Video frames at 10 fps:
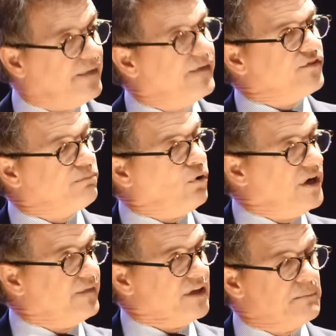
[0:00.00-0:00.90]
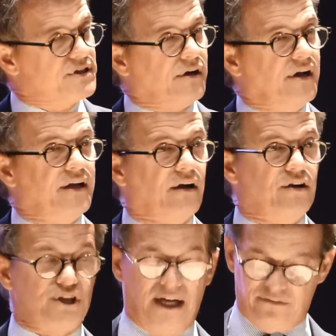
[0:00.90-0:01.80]
And then this morning, the libertarian
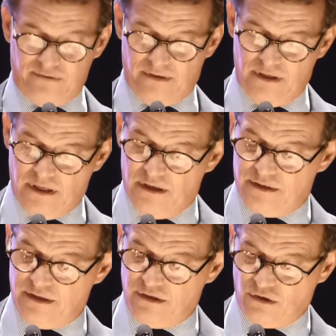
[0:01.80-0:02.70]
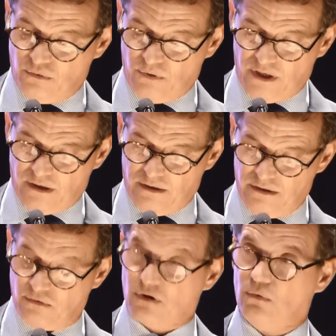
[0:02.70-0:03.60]
Gary Johnson didn't know
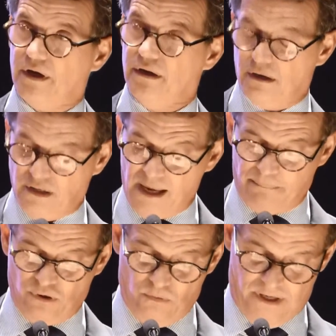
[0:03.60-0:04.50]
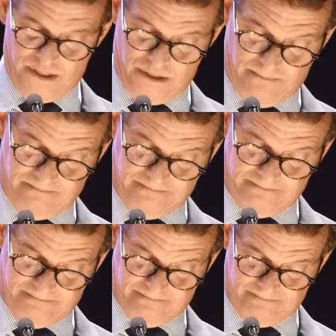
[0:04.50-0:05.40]
where or what Aleppo was.
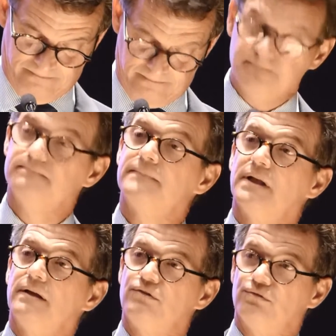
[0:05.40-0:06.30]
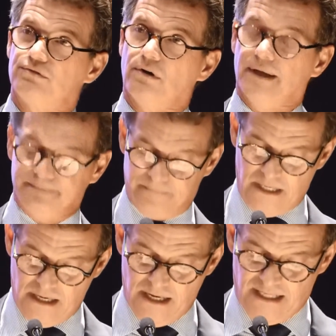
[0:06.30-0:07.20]
True story.
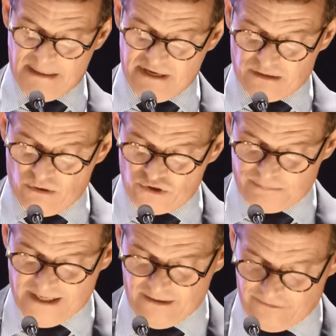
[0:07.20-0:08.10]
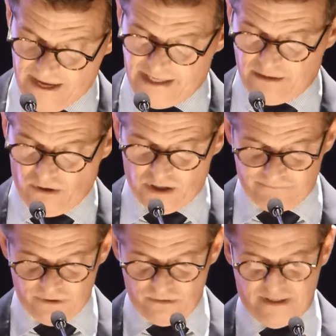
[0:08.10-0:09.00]
Let me close by thanking
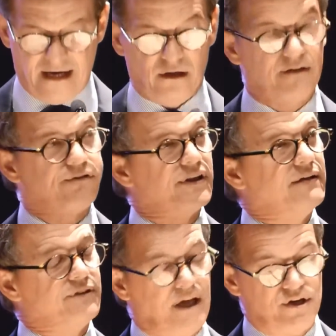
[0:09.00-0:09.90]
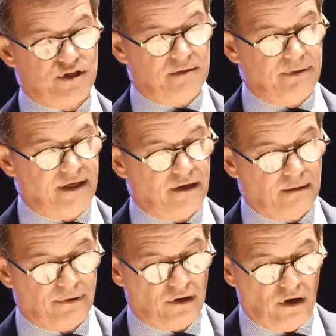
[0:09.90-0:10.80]
all of you, not only for the invitation to be
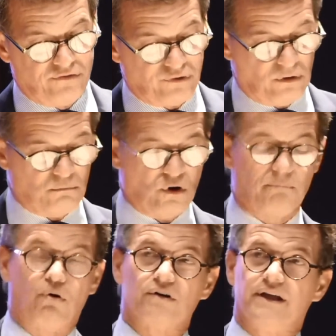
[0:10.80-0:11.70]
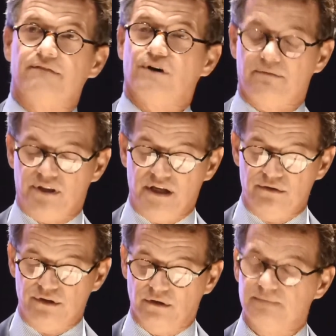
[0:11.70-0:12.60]
here, but also, more importantly, for everything
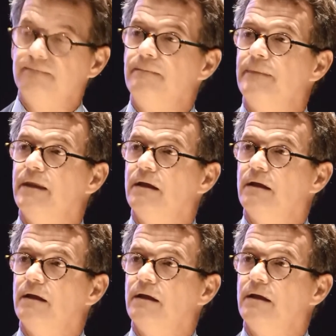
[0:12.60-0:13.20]
you do.